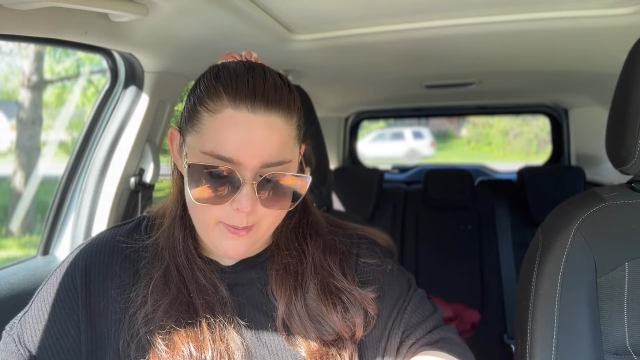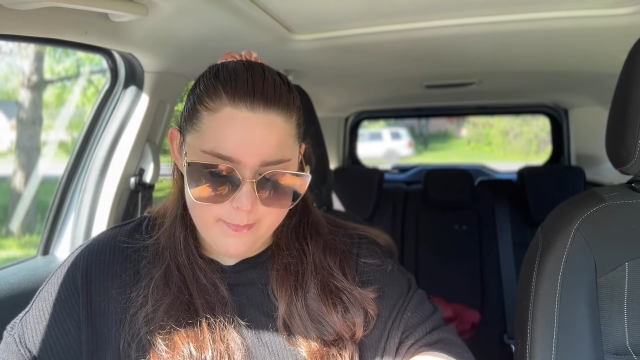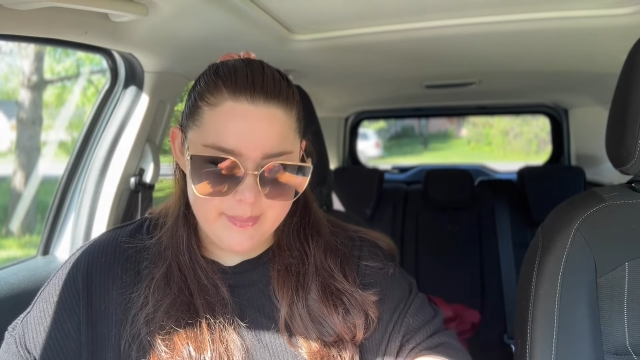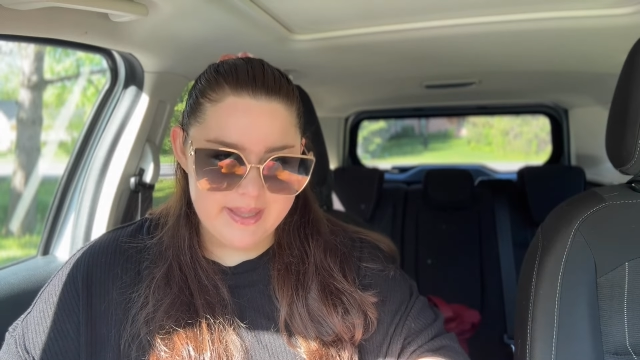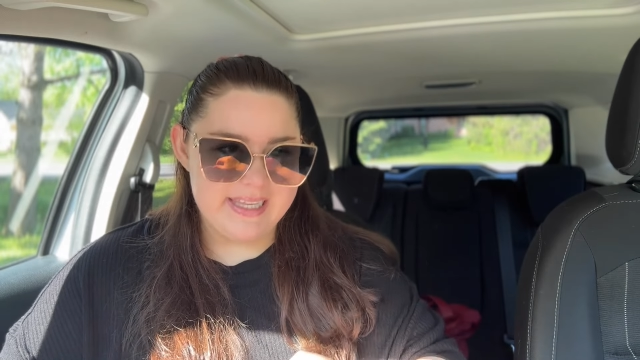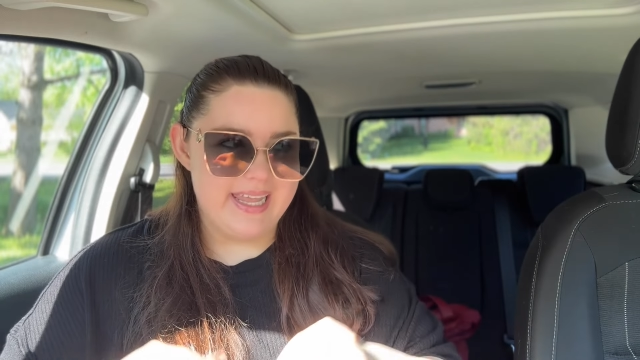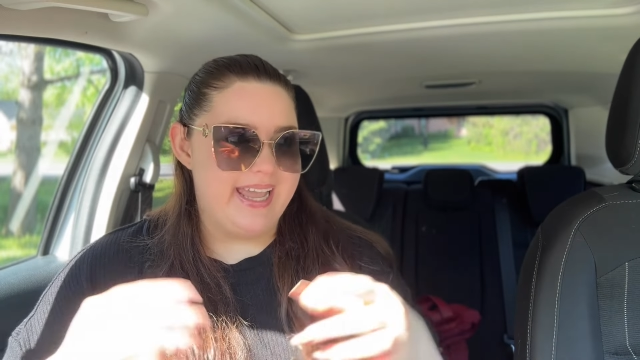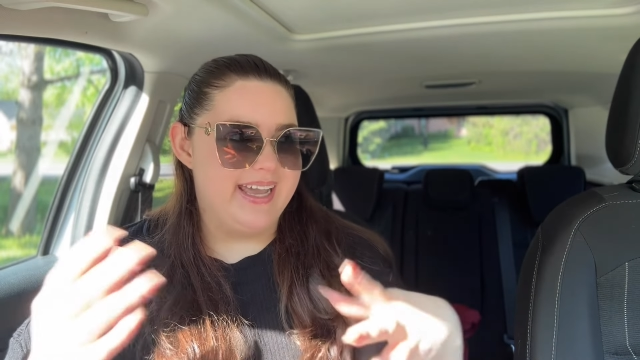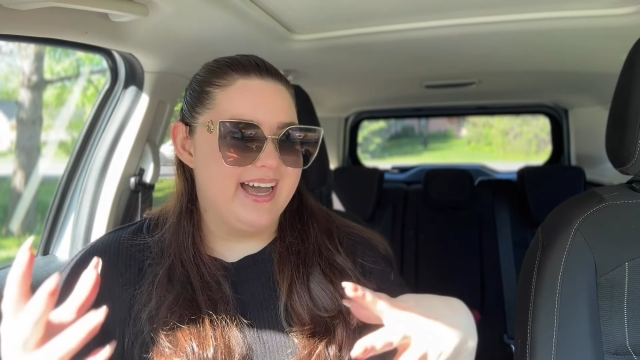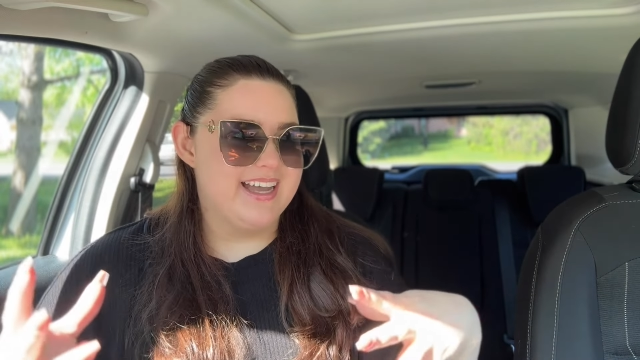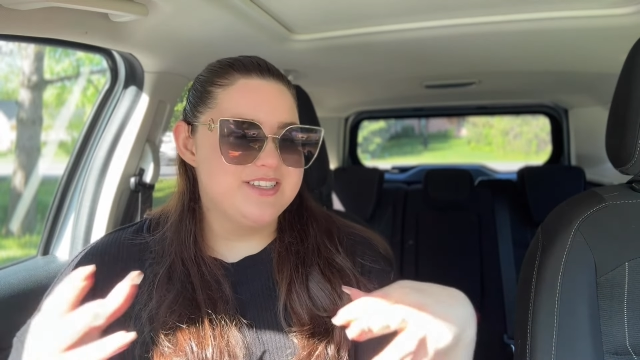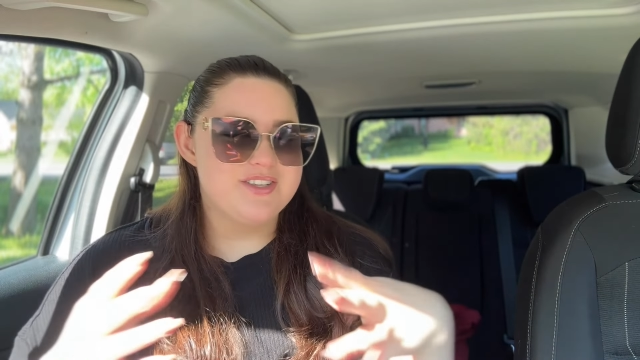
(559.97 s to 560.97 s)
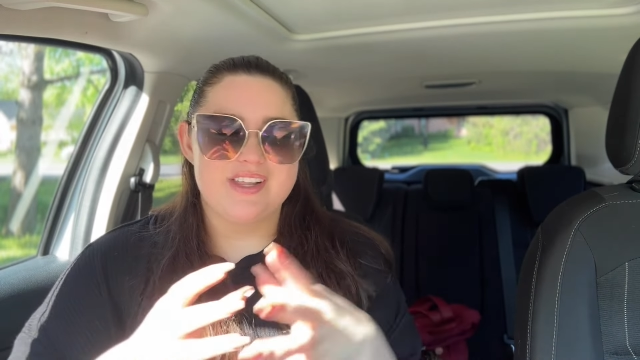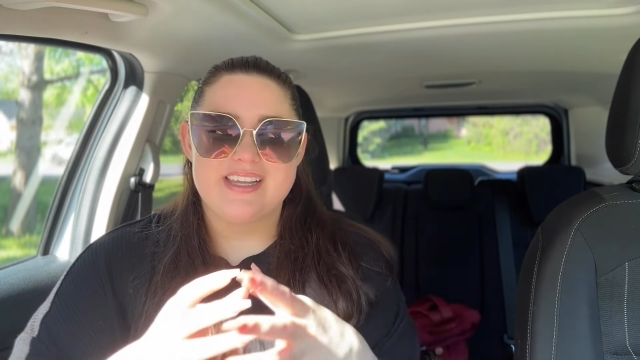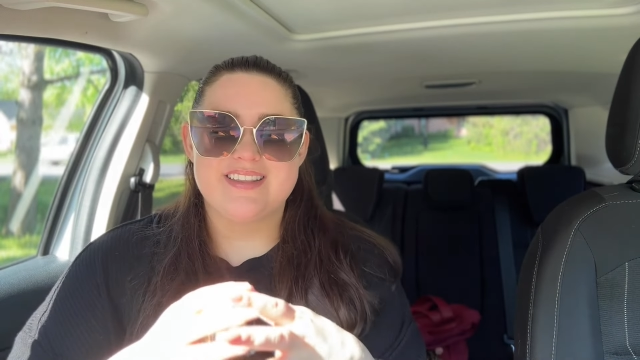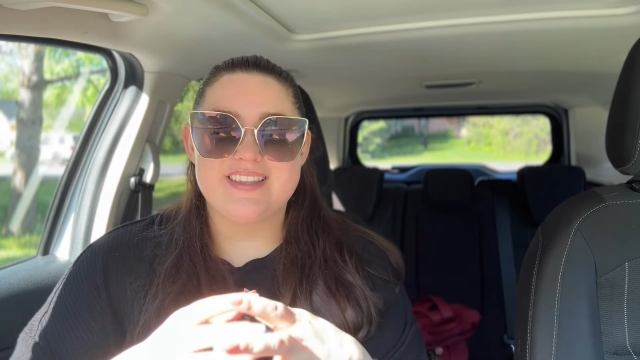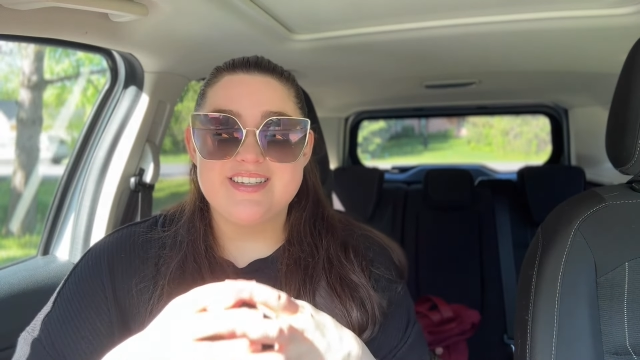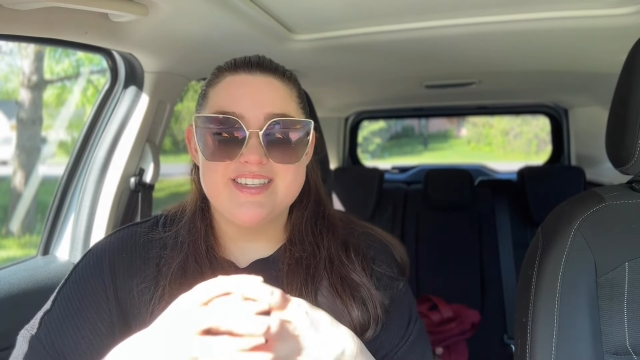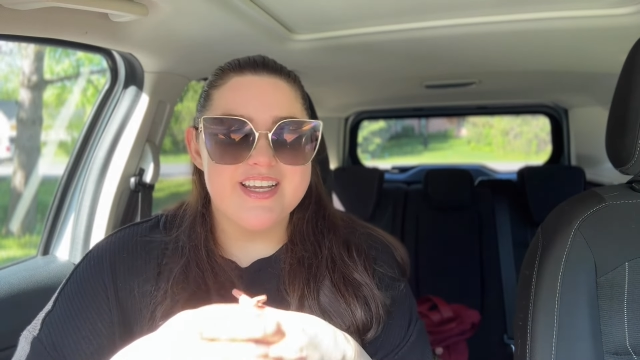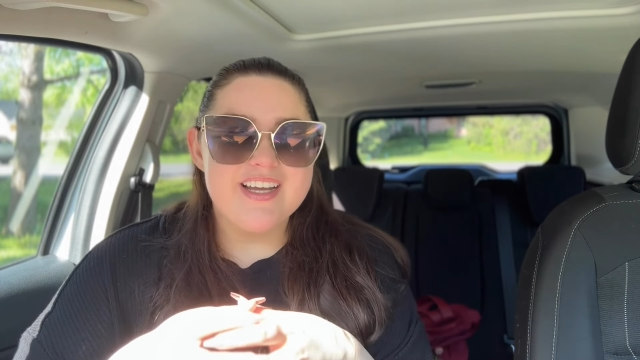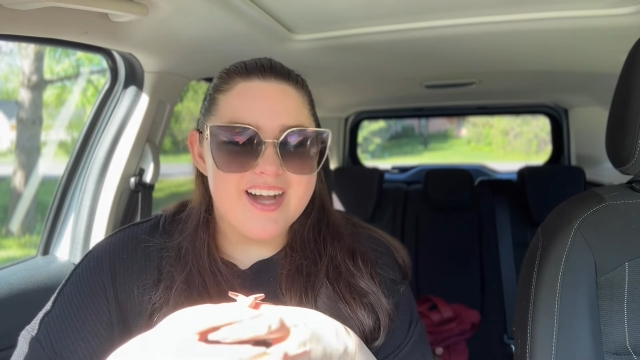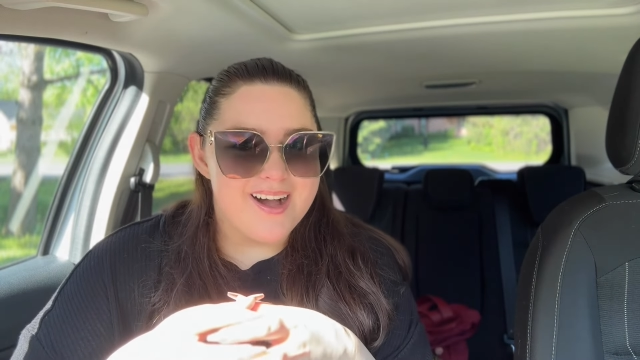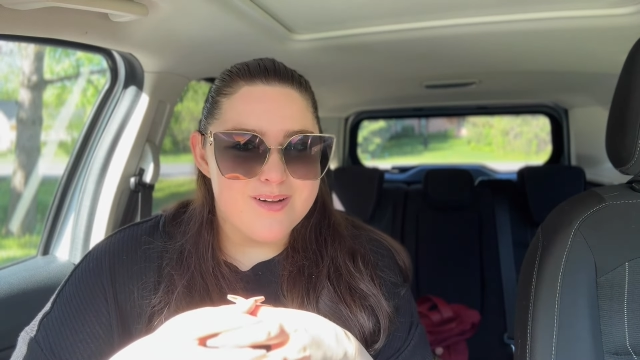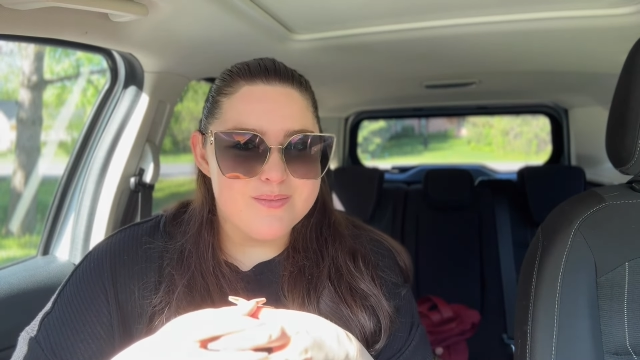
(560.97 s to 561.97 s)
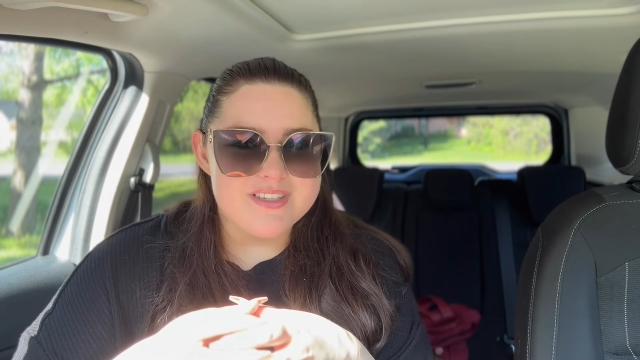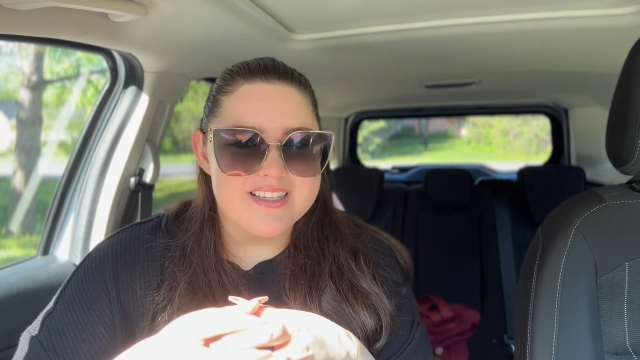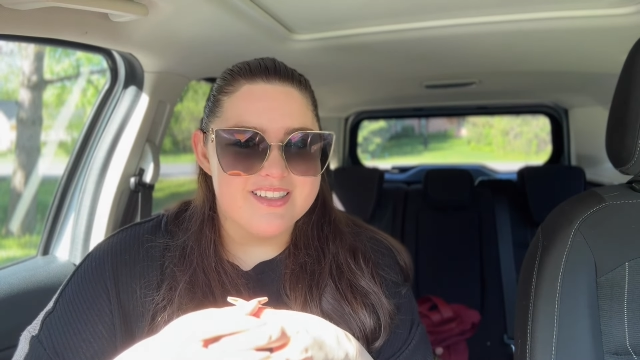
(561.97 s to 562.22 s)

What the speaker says: But like, I saw like the teacups and